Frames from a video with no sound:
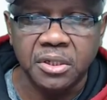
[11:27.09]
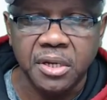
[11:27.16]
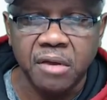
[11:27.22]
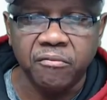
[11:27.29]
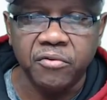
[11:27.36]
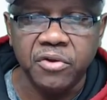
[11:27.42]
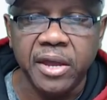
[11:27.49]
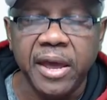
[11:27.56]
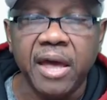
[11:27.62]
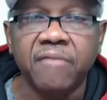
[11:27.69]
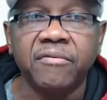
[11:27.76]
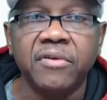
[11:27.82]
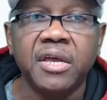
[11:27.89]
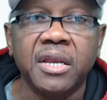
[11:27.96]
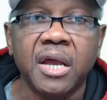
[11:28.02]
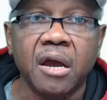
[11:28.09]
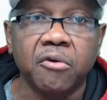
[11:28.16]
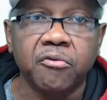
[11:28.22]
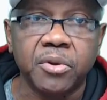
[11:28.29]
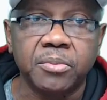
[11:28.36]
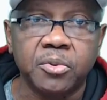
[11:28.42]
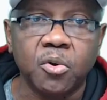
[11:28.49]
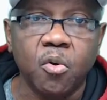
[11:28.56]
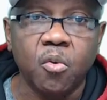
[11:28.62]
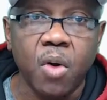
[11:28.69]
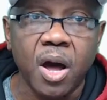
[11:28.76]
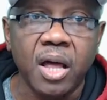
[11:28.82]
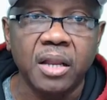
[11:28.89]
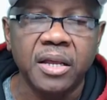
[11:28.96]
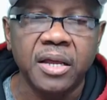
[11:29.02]
that we have in our crypto
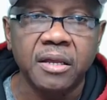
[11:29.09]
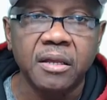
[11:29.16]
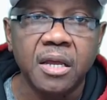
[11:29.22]
wallet.